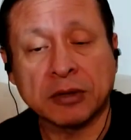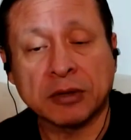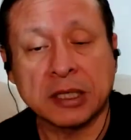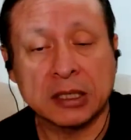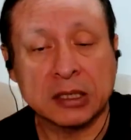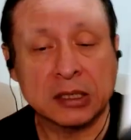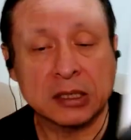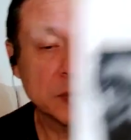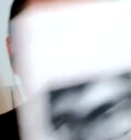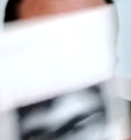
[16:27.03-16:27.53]
I
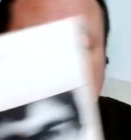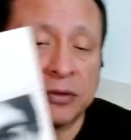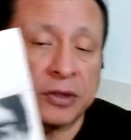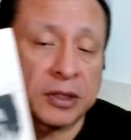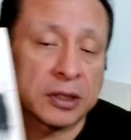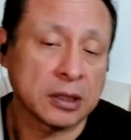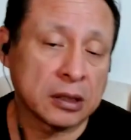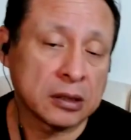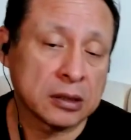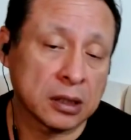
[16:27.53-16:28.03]
didn't speak of
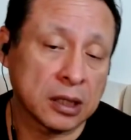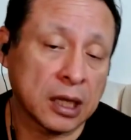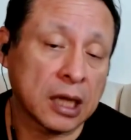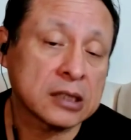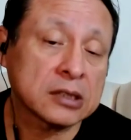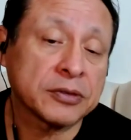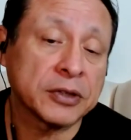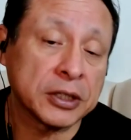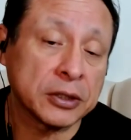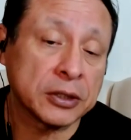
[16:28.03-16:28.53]
it.
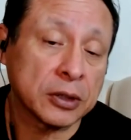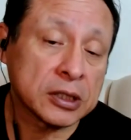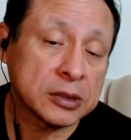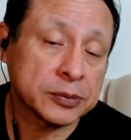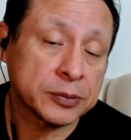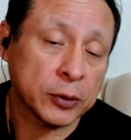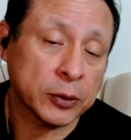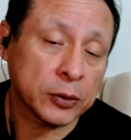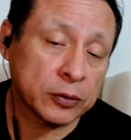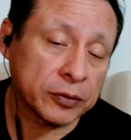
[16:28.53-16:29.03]
Last video I
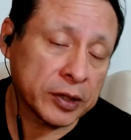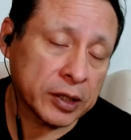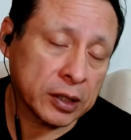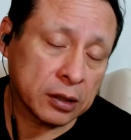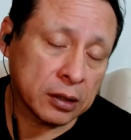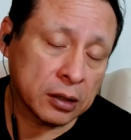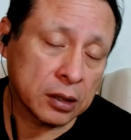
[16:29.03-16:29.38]
spoke of it.